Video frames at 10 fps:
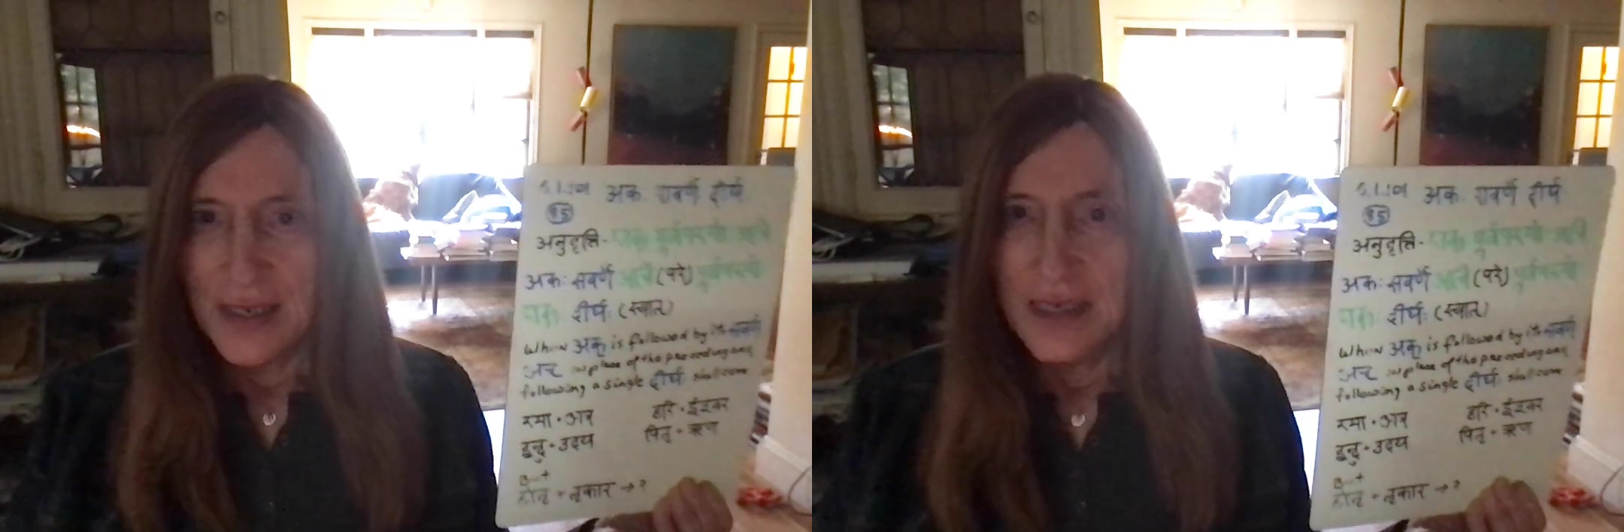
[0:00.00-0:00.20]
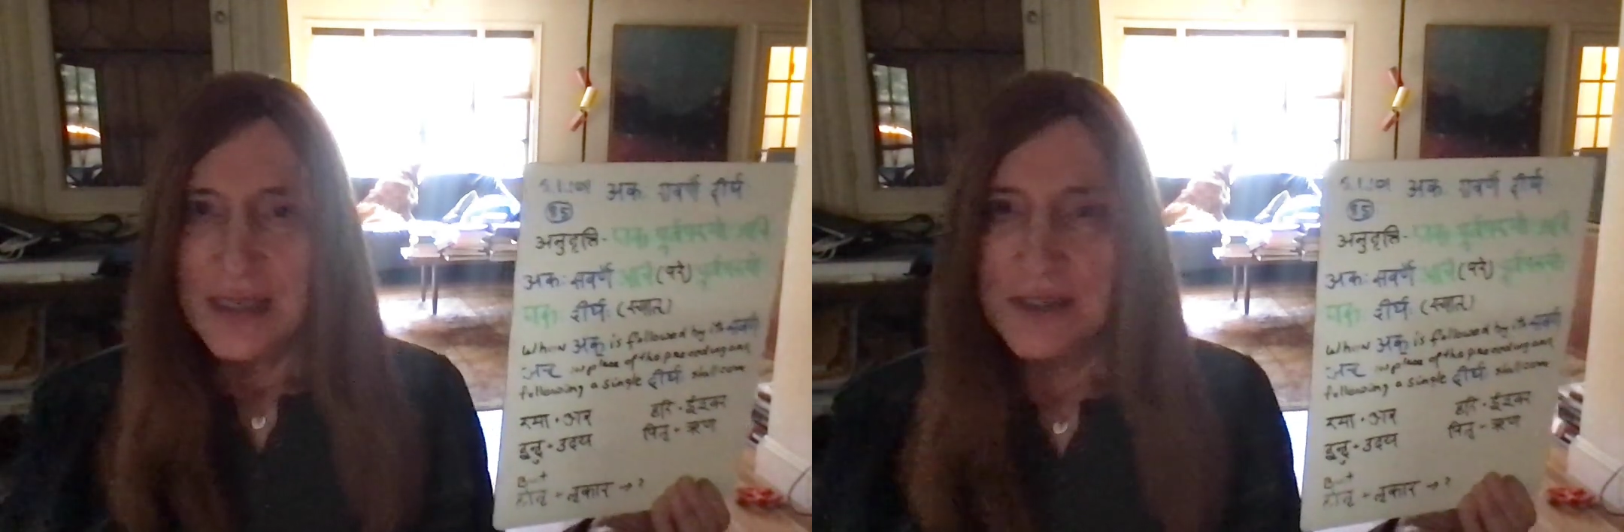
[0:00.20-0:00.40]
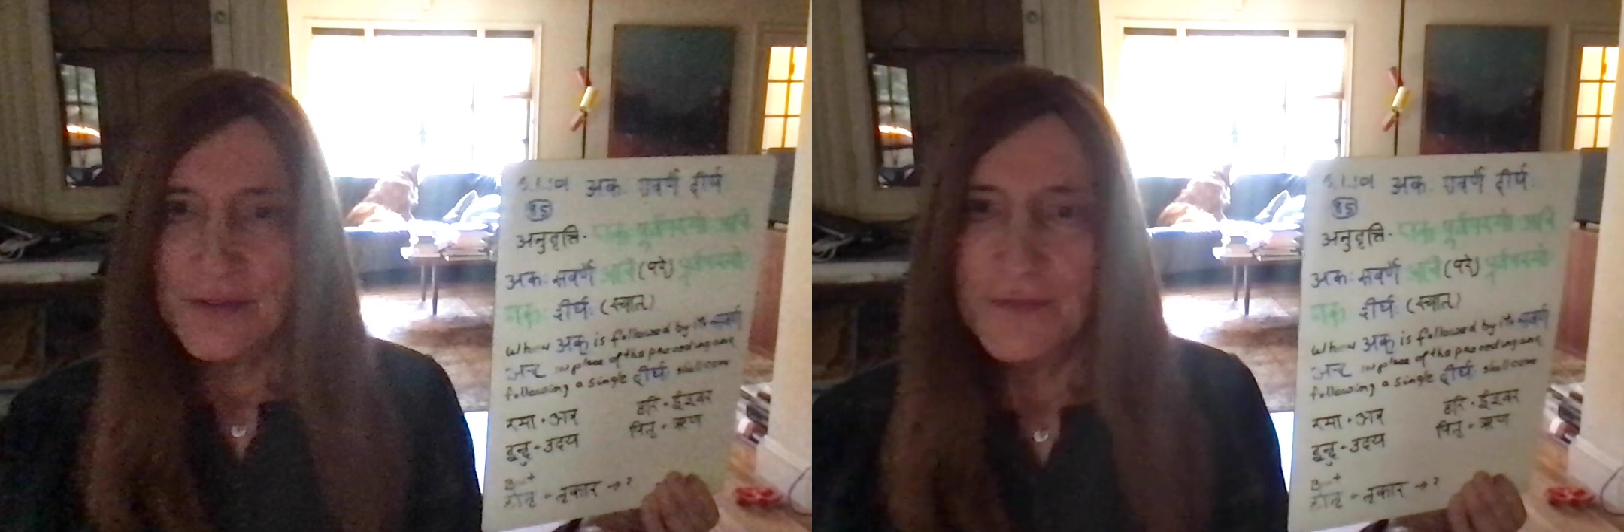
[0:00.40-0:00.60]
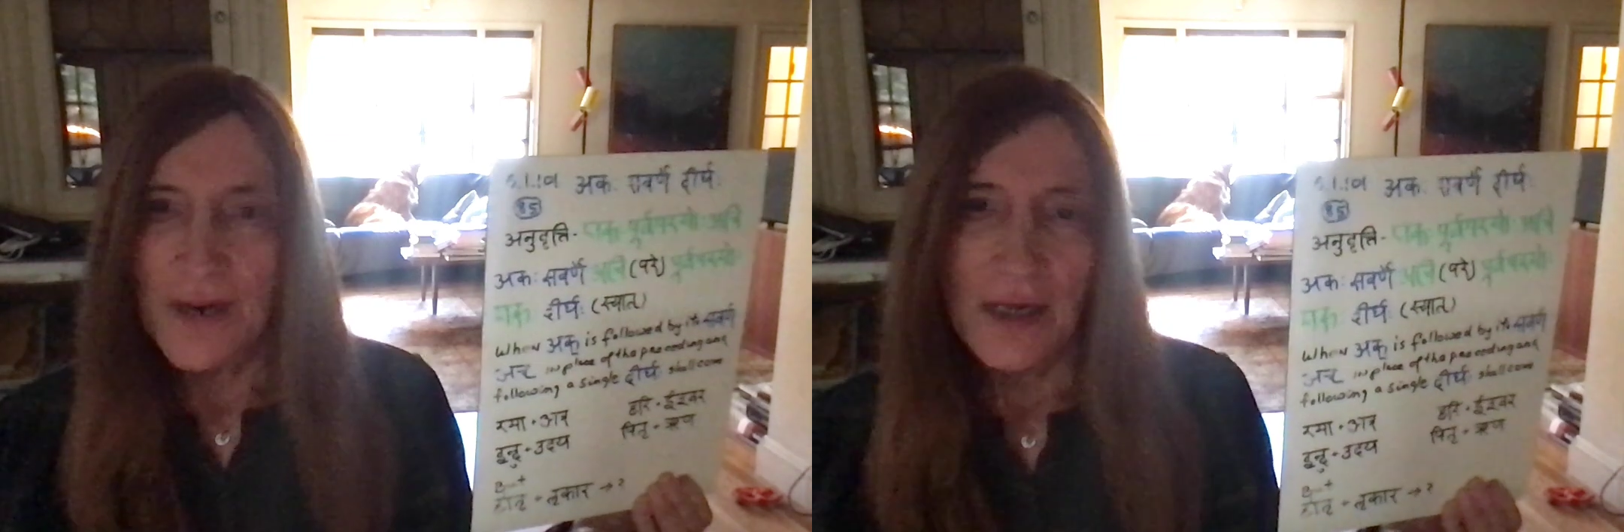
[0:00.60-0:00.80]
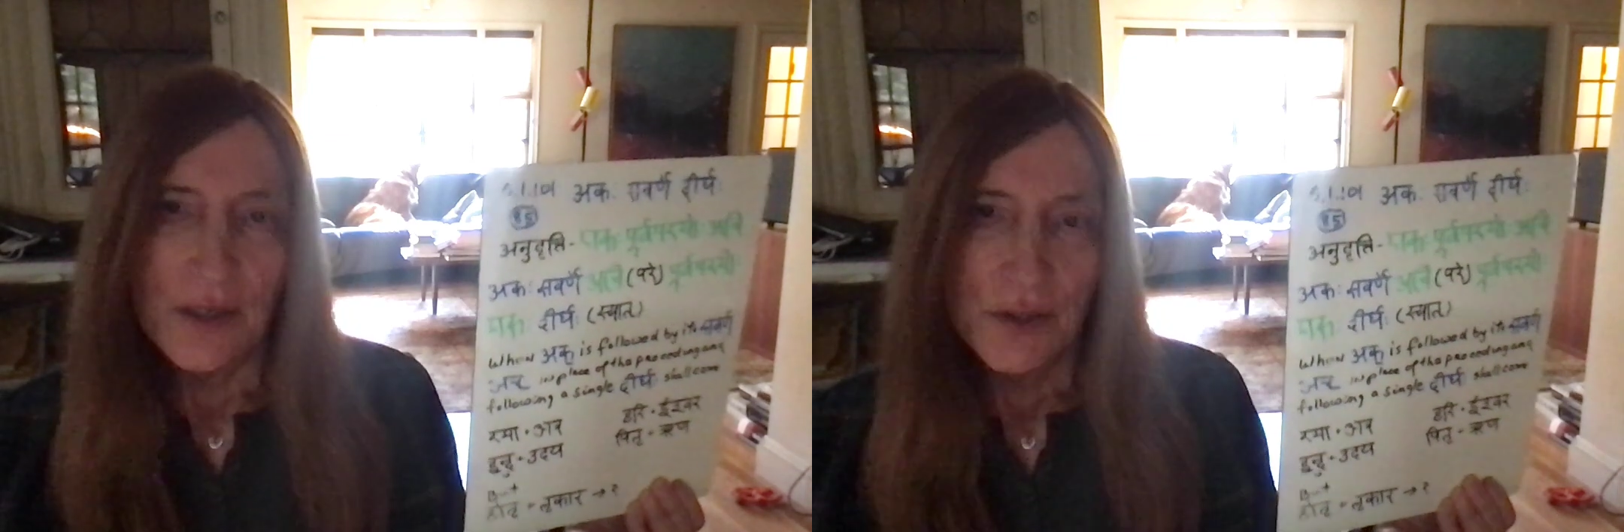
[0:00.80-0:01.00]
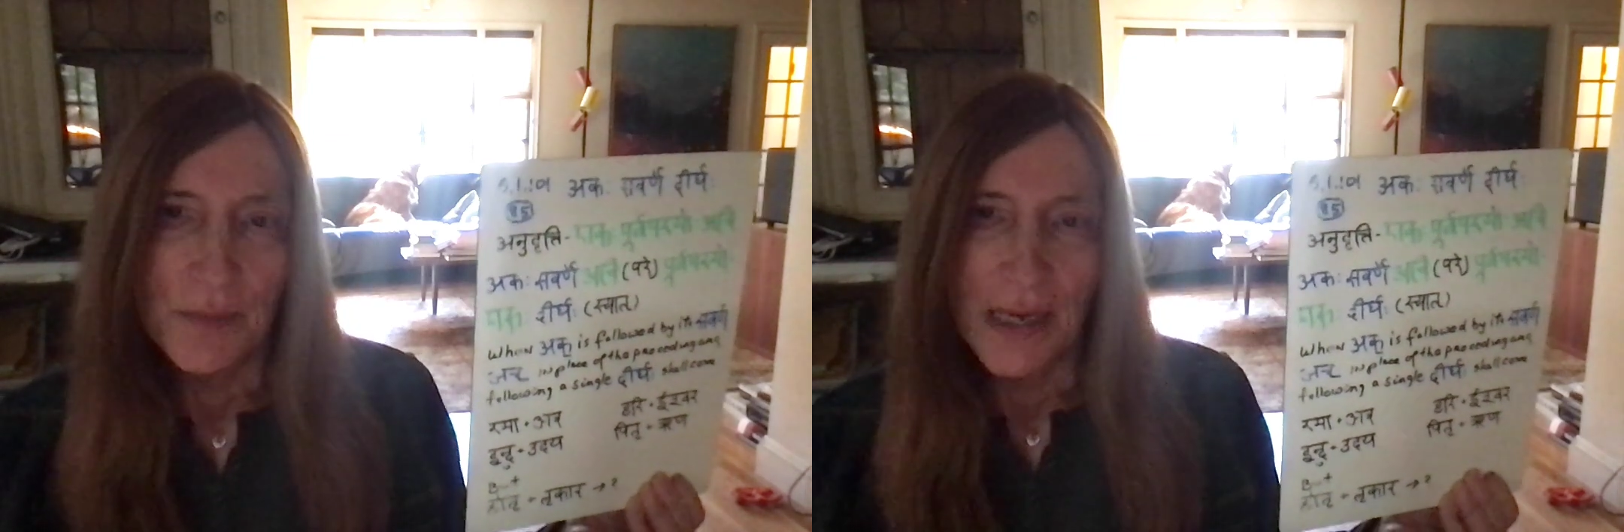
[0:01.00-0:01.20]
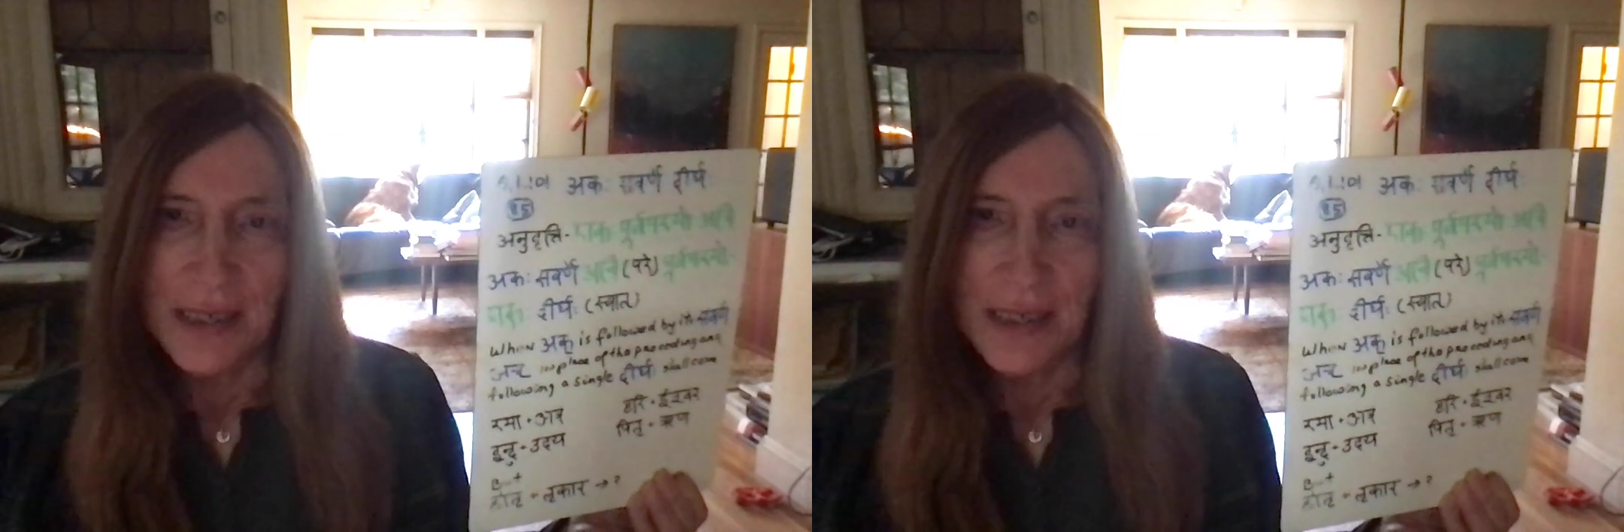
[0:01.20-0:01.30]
is followed by